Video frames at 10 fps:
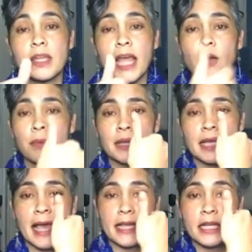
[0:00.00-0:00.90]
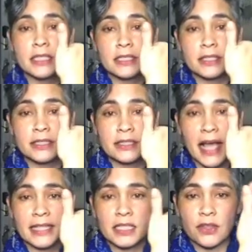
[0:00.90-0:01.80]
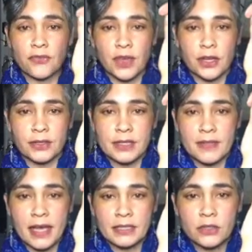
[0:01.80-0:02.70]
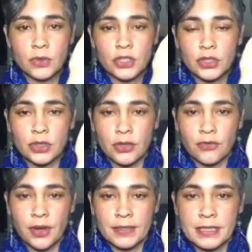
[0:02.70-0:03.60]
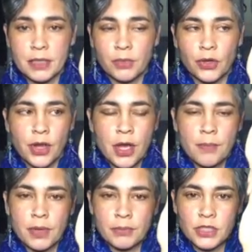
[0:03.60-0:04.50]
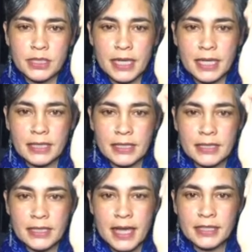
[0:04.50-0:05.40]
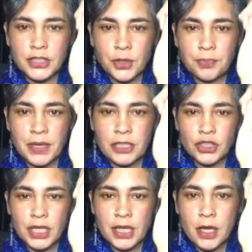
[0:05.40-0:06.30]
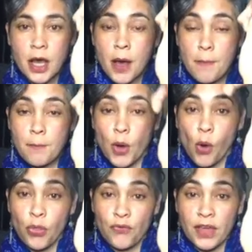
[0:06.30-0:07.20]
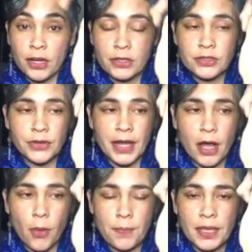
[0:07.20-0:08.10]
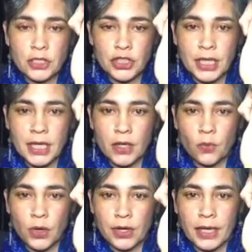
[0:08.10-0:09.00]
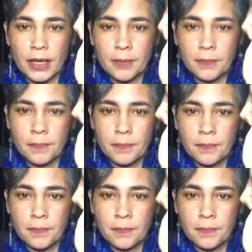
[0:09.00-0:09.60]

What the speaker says: Now I'm going to get to the sides of the fingers, and that's going to look very similar, but I'm just getting to the sides here, pinching. Both fingers are now pinching and working.